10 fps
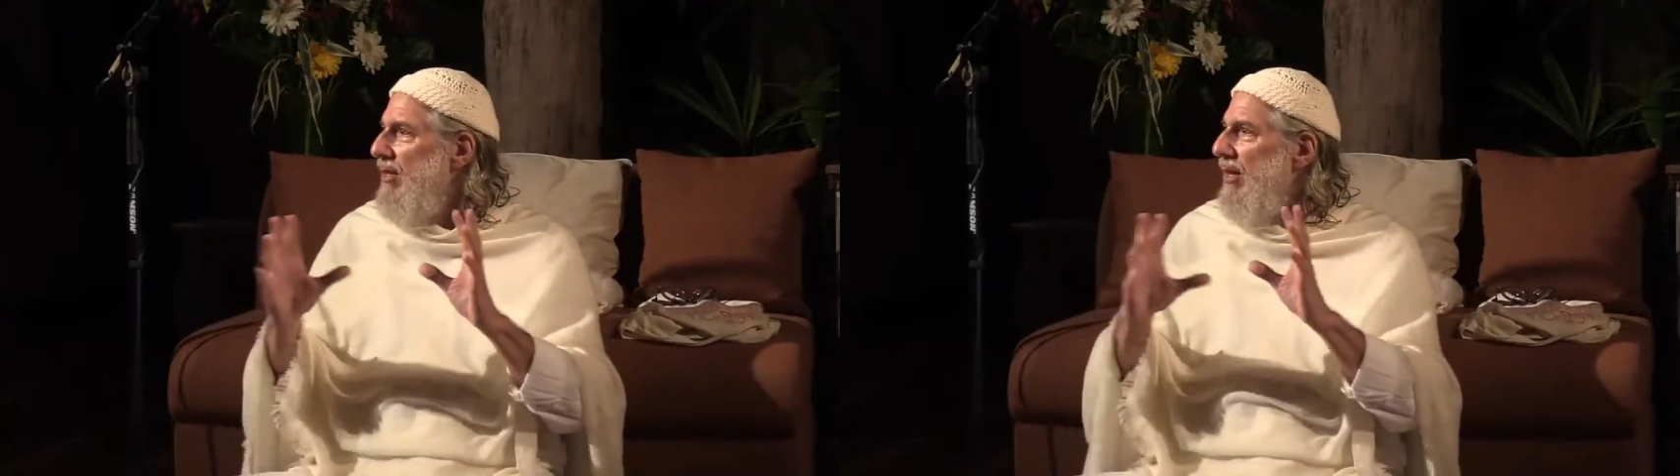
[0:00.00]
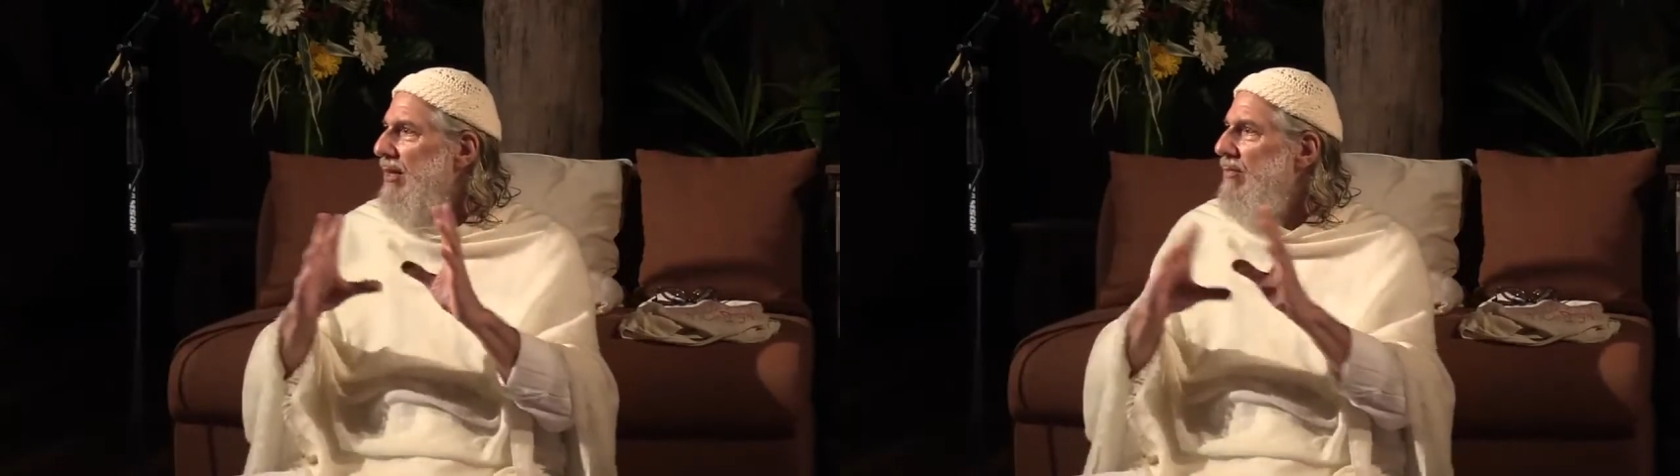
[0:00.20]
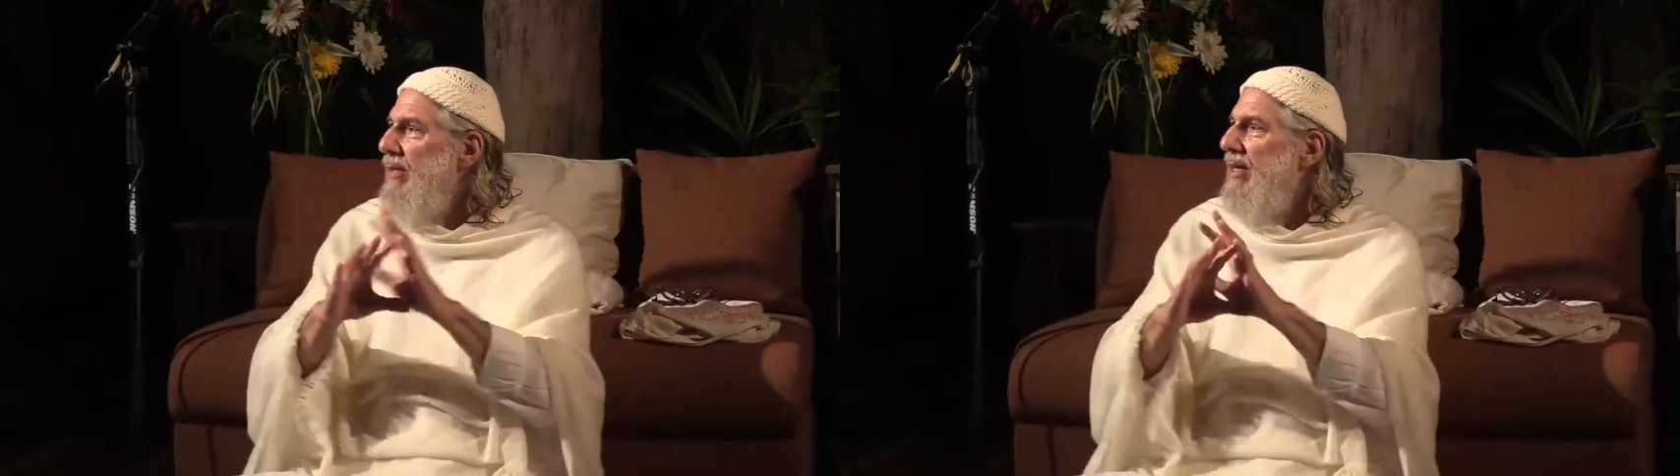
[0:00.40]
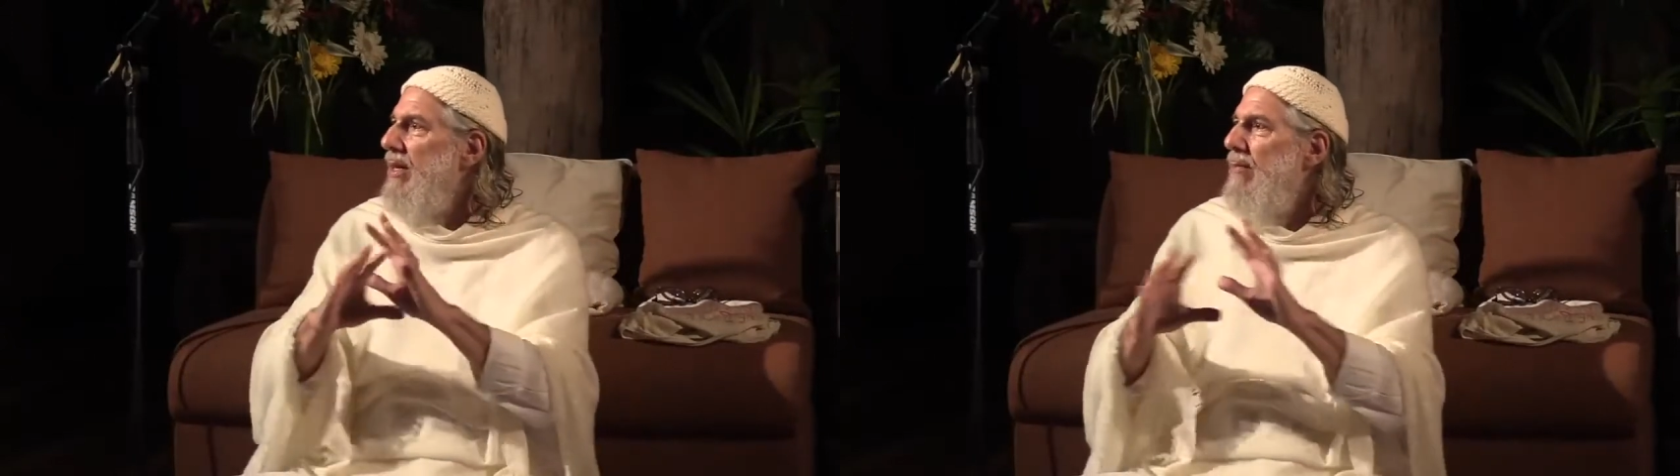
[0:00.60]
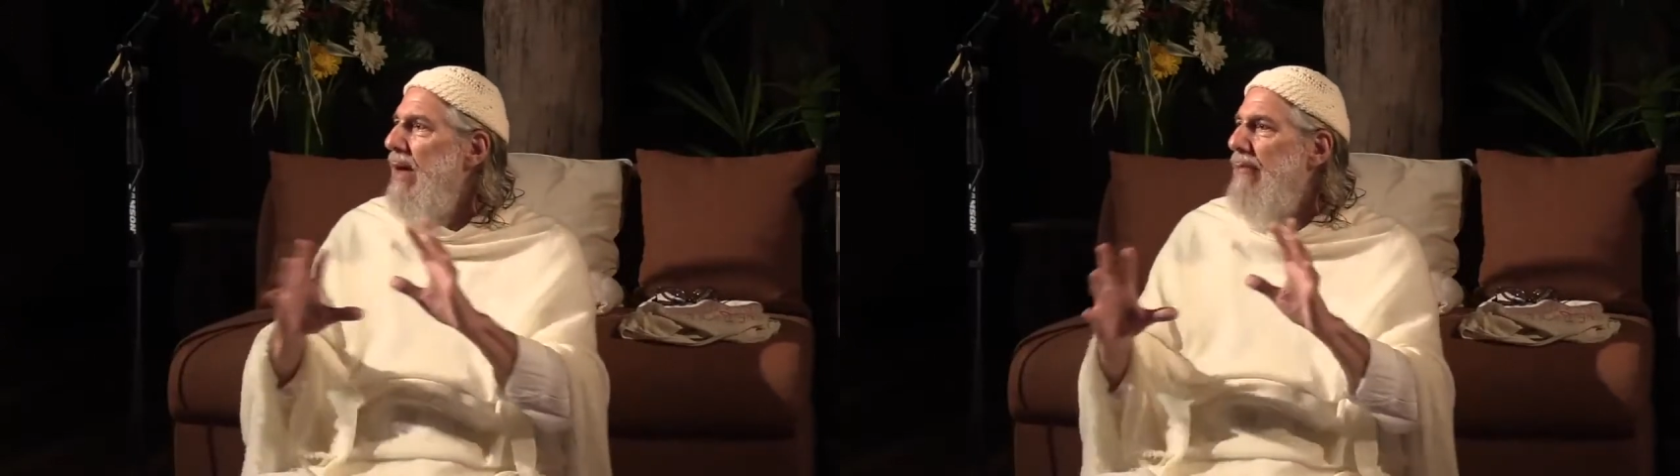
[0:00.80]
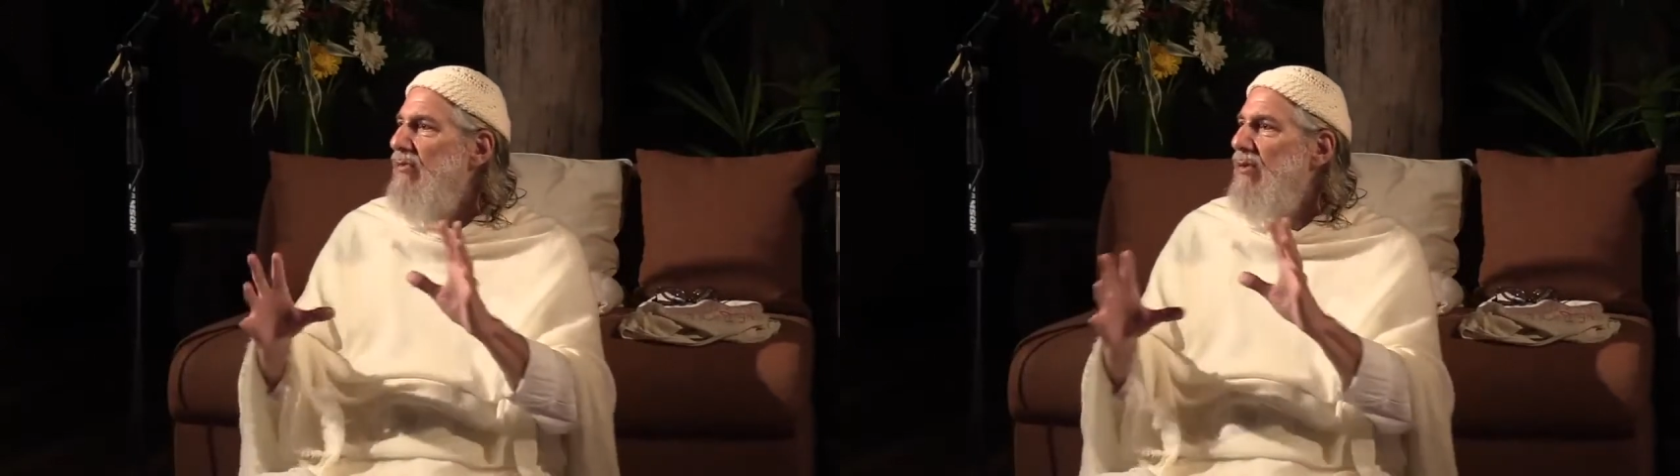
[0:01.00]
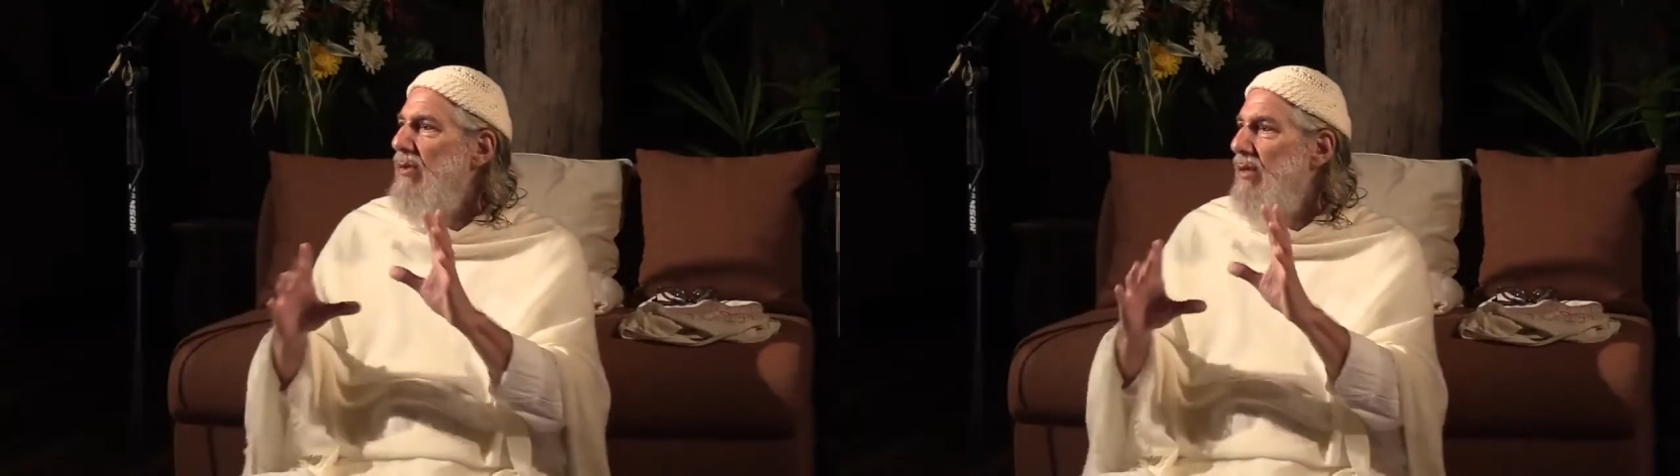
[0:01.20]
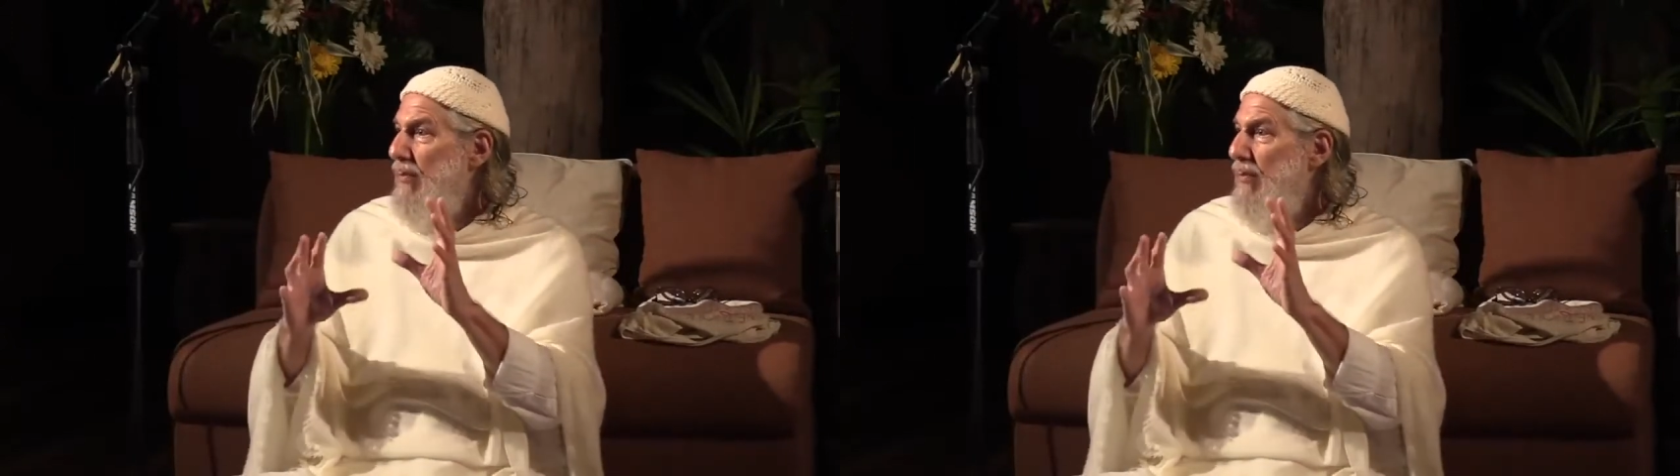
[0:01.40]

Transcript: and become absolutely